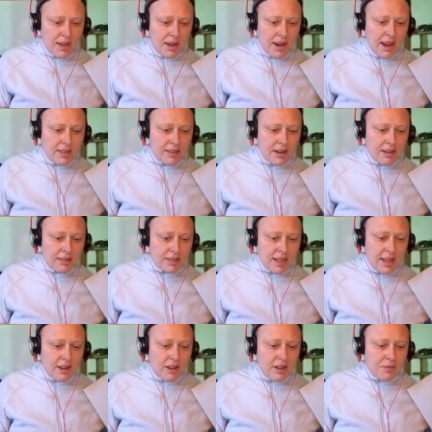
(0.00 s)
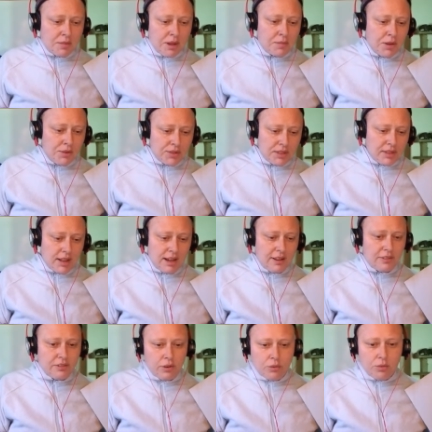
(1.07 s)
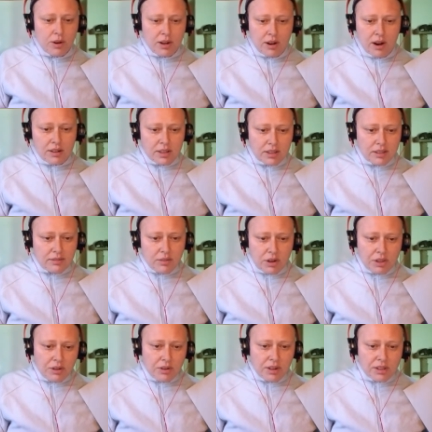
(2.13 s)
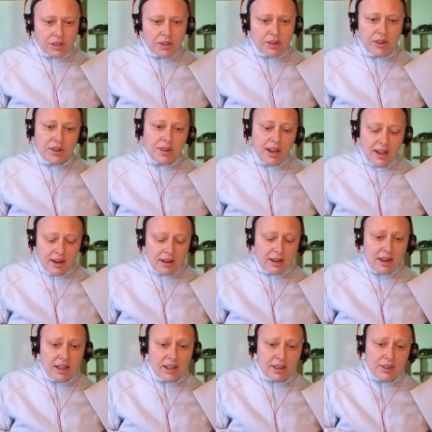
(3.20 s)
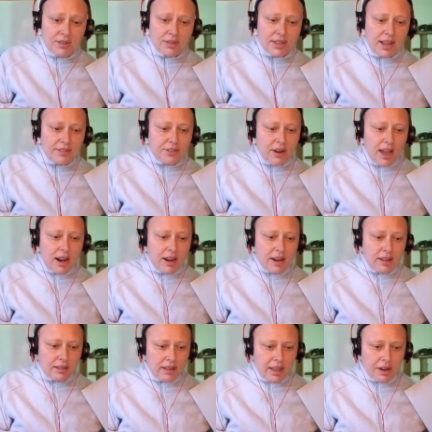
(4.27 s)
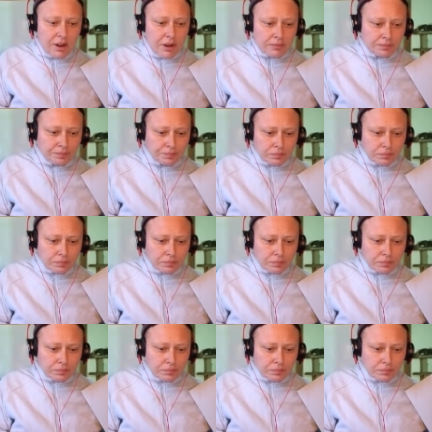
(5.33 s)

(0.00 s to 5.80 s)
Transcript: And then I'll take all my mute stuff, regardless of whether it's good or not, and I can use that for editing later.